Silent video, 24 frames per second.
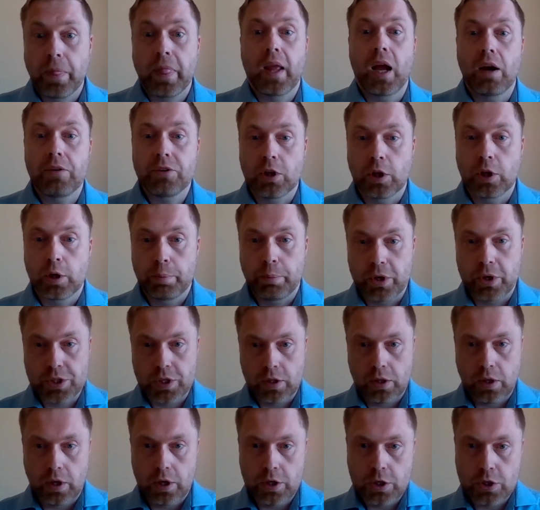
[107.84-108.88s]
After the
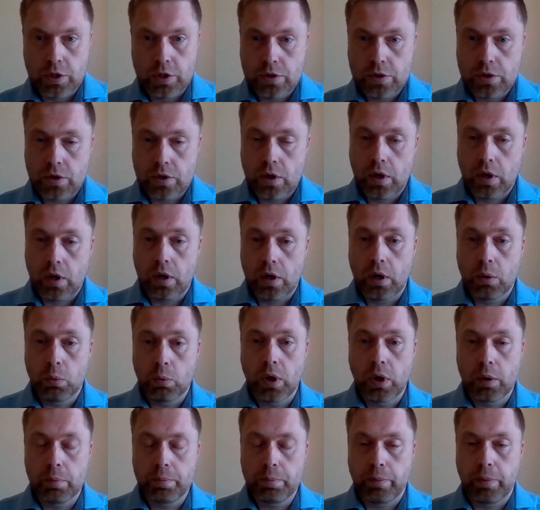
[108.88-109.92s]
presentations,
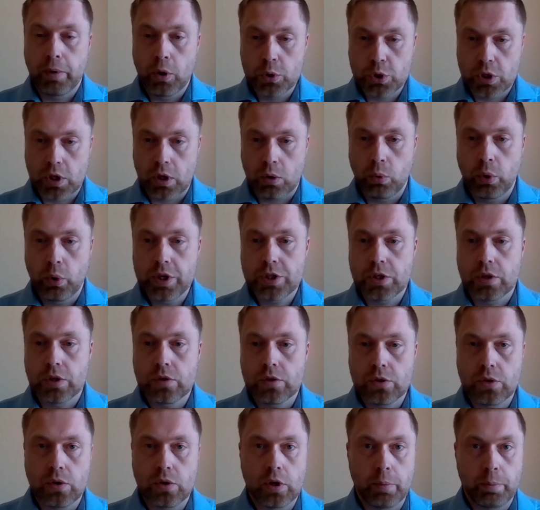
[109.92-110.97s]
we'll pose the questions
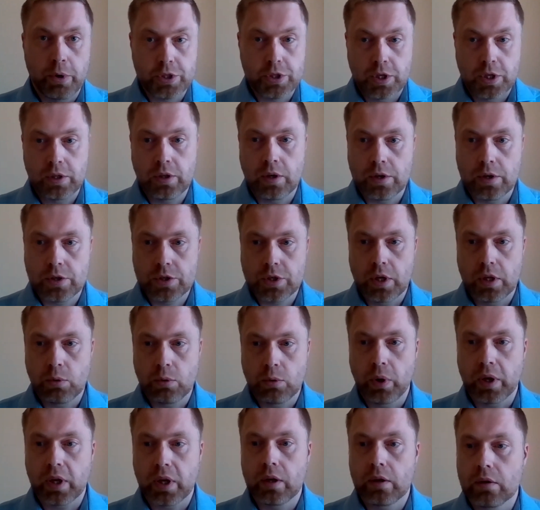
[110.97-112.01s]
to the presenters and
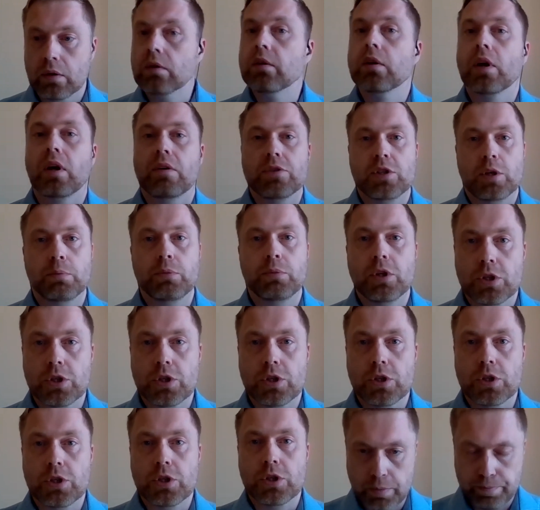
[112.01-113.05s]
we can have some
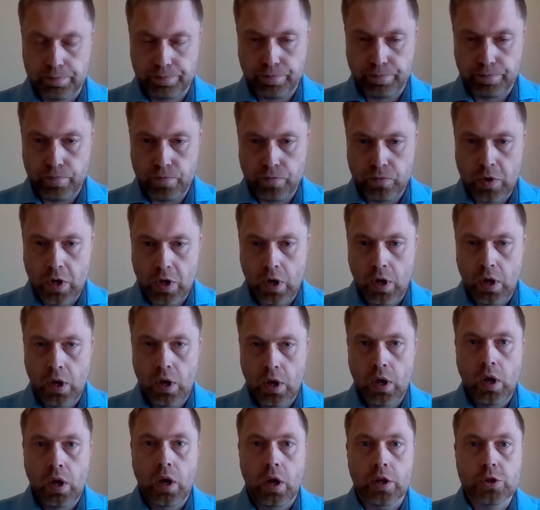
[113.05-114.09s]
discussion.
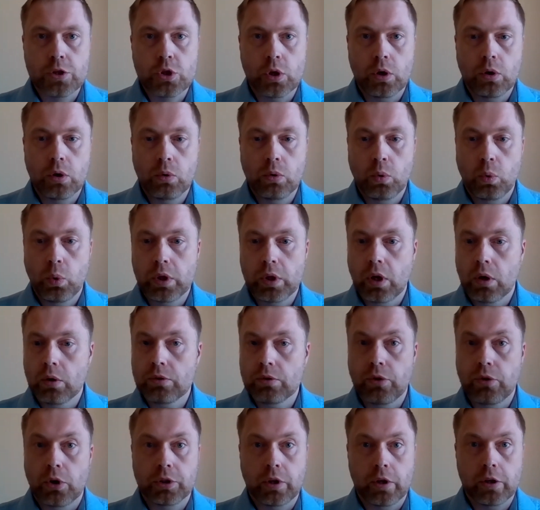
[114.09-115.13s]
And so, without
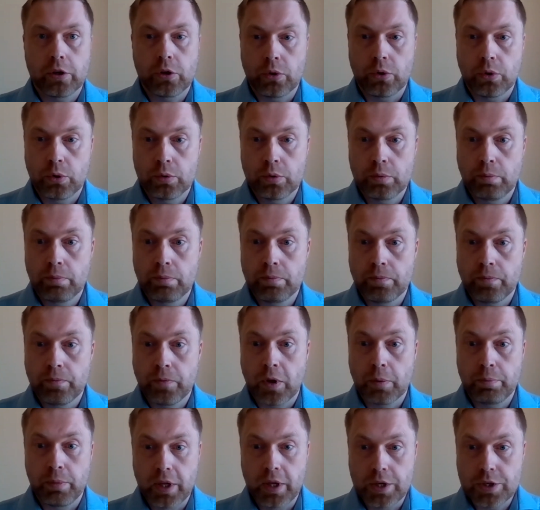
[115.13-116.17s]
further ado,
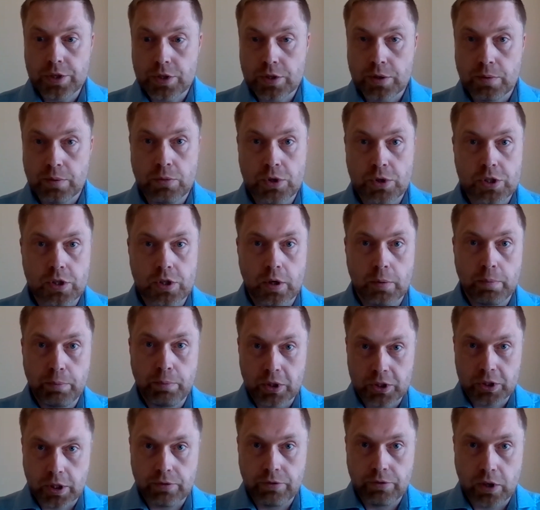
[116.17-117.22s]
please, Mr.
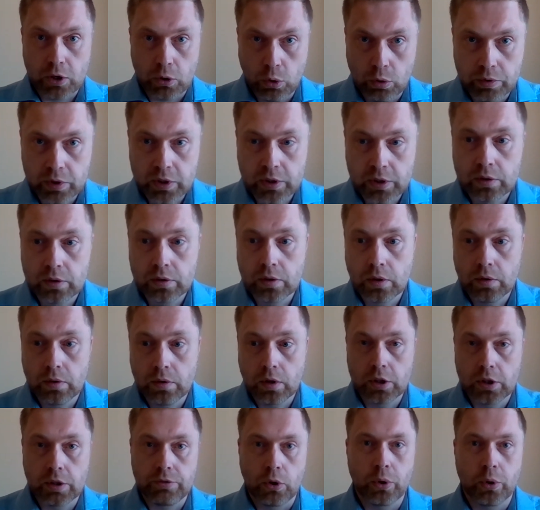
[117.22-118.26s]
Patrick Verhoeven,
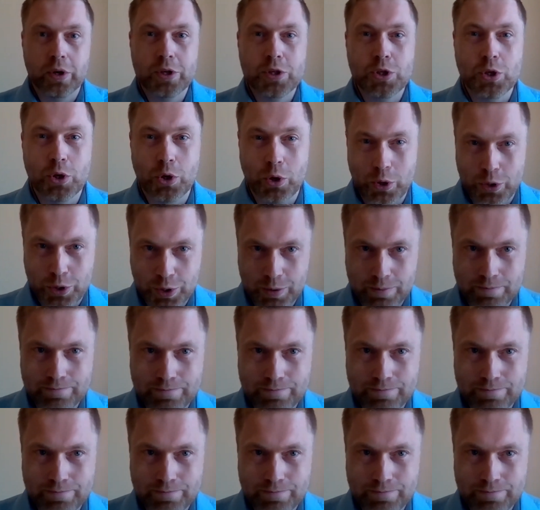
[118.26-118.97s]
the floor is yours.